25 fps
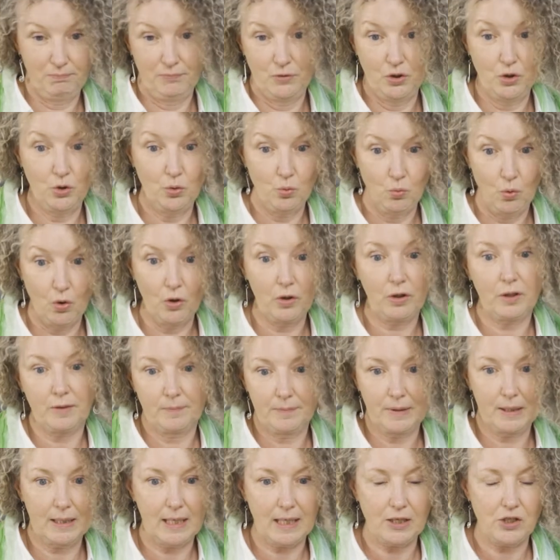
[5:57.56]
do work,
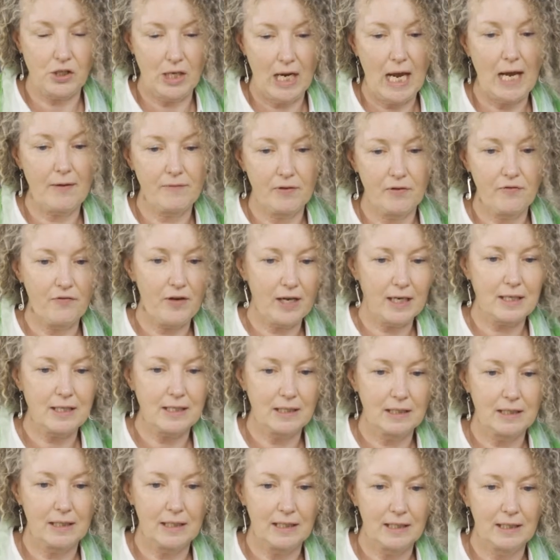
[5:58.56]
that actually have effect
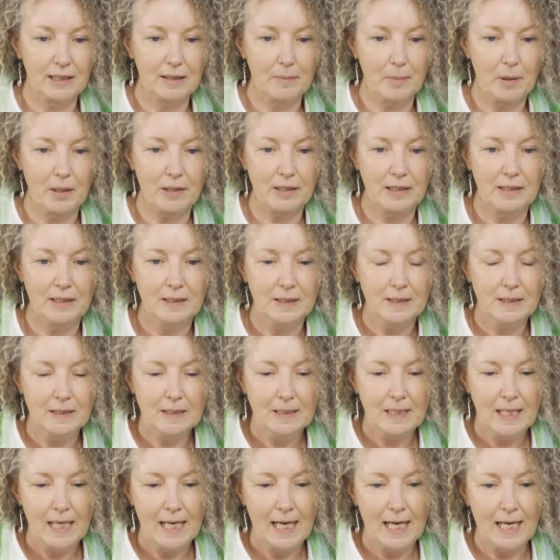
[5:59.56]
in the body
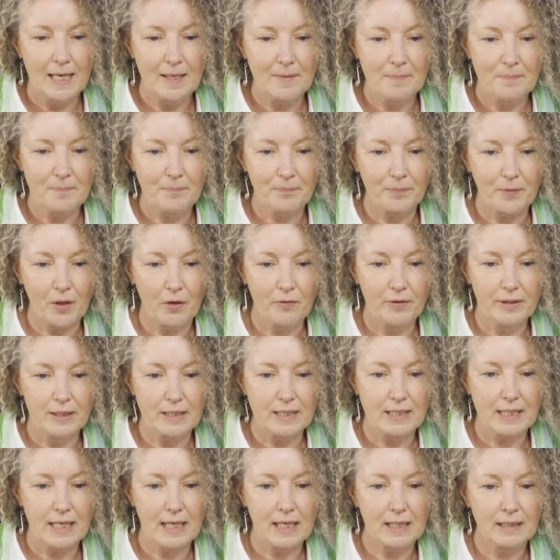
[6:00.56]
or in the
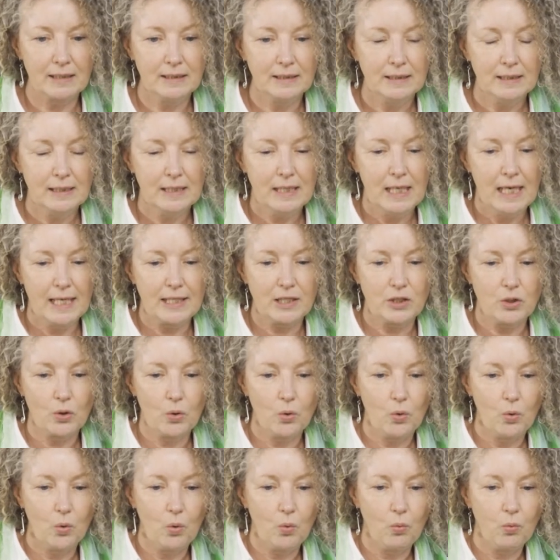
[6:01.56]
cell. And
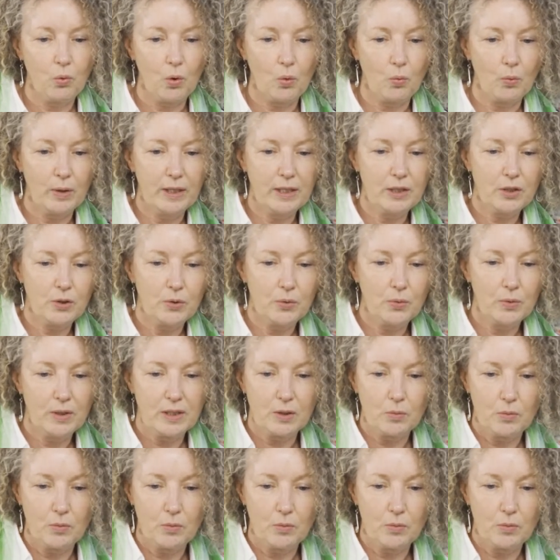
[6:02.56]
so what we do is